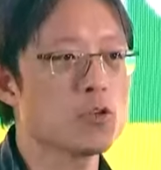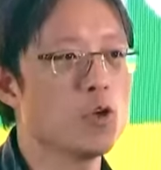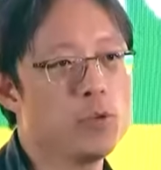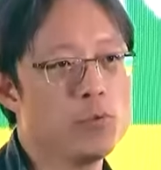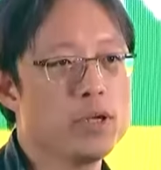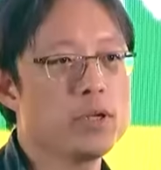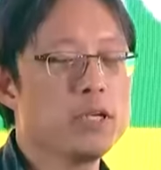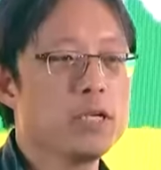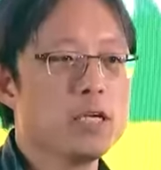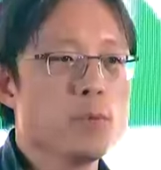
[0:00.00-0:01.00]
to open one.
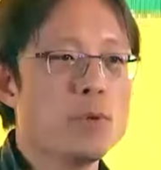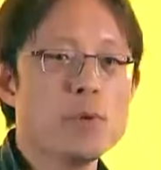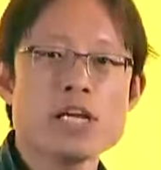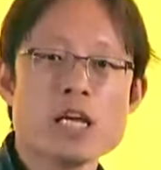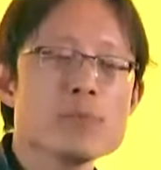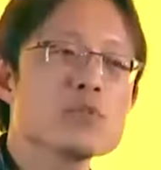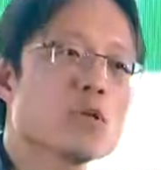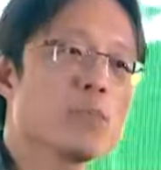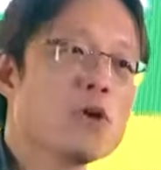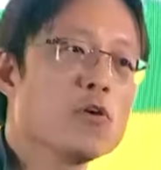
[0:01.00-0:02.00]
But when it comes to
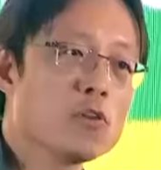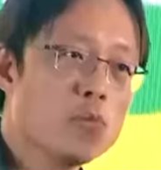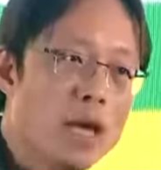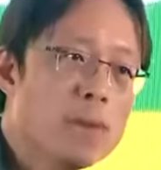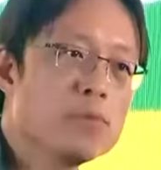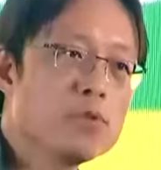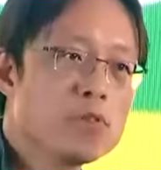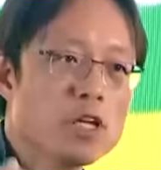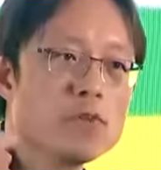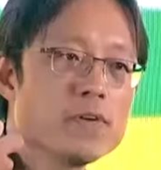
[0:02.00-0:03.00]
something on the web, you
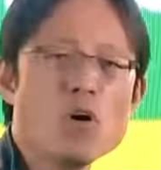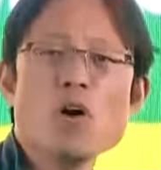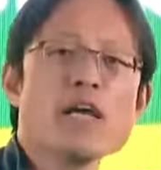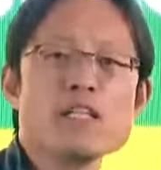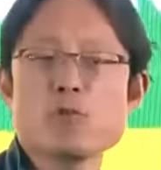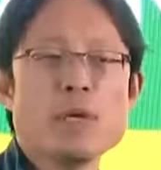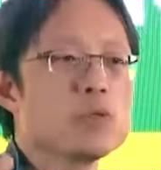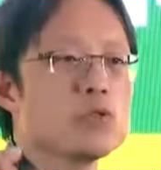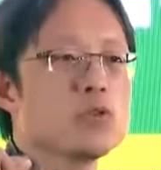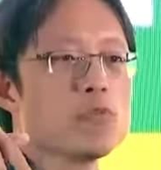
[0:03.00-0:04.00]
think of it, oh, I need to be able
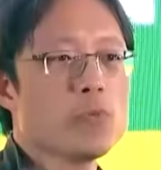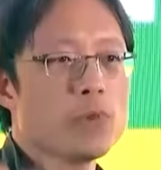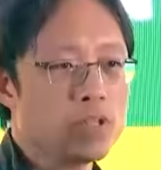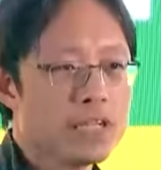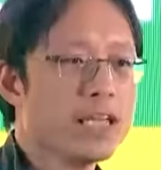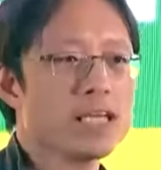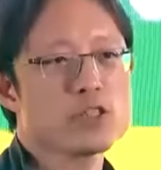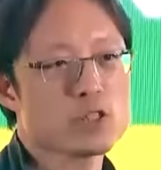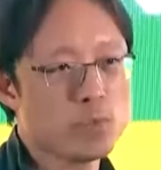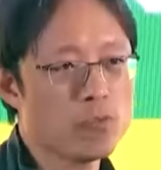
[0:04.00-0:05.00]
to do it from the click and
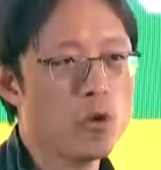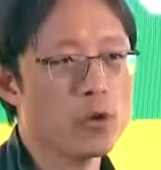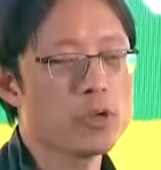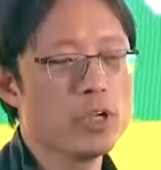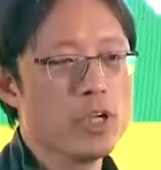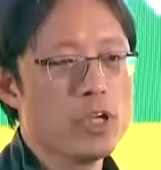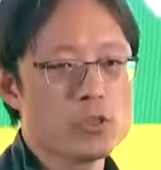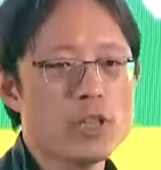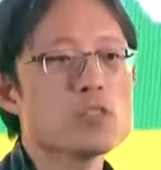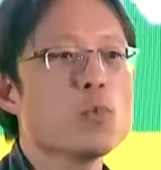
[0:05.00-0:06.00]
just move forward.
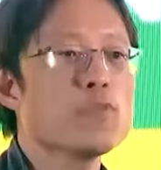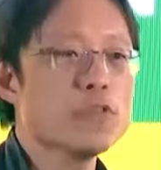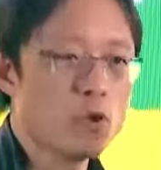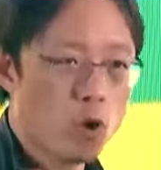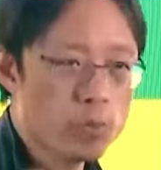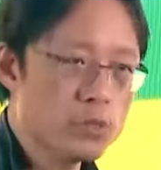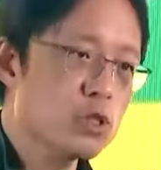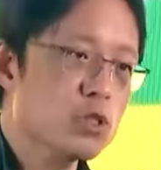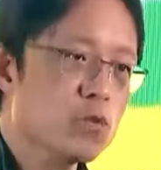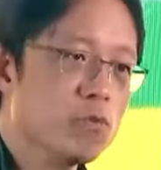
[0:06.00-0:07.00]
So that's more of a norms
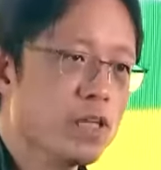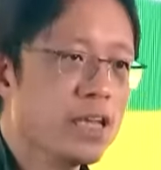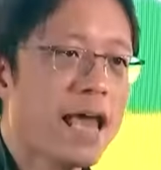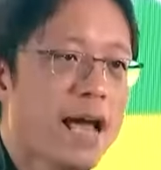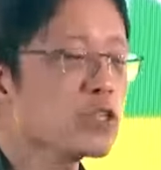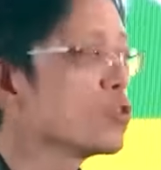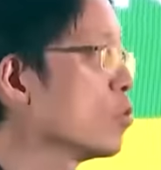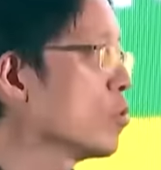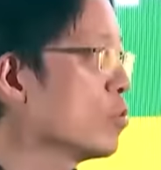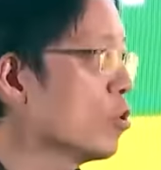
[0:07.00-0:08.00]
issue than an
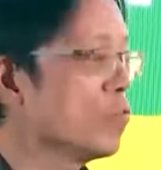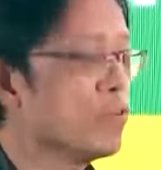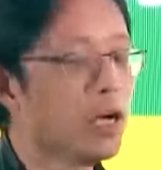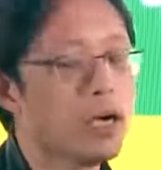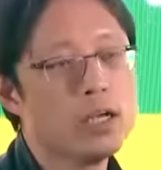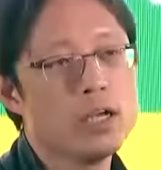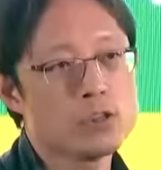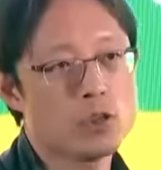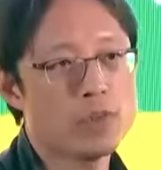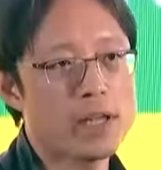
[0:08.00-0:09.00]
actual sort of,
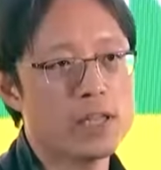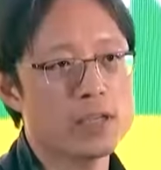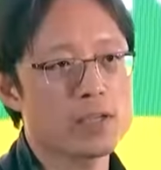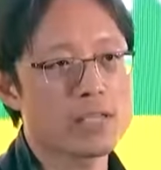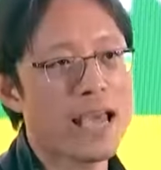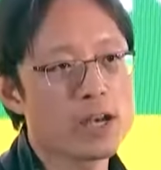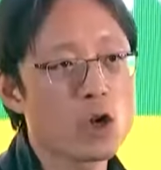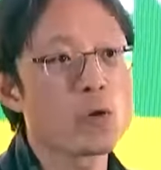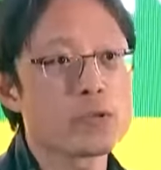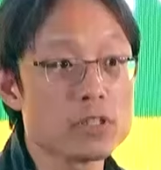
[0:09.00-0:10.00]
I think,
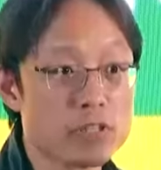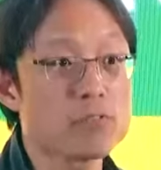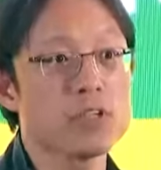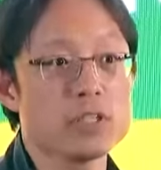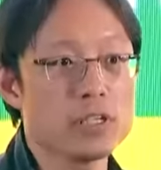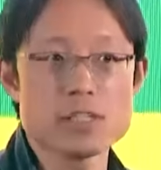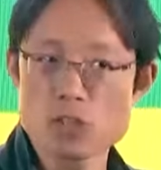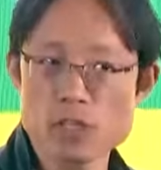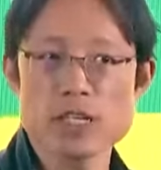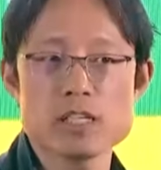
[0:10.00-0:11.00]
categorical difficulty. It's
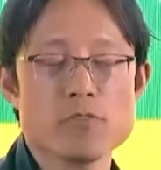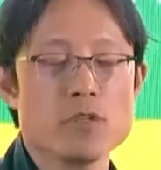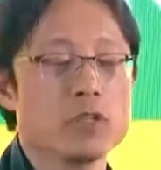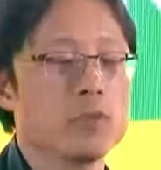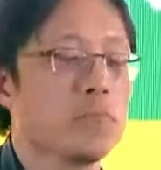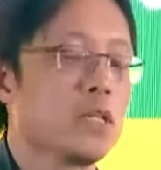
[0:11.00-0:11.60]
not that difficult.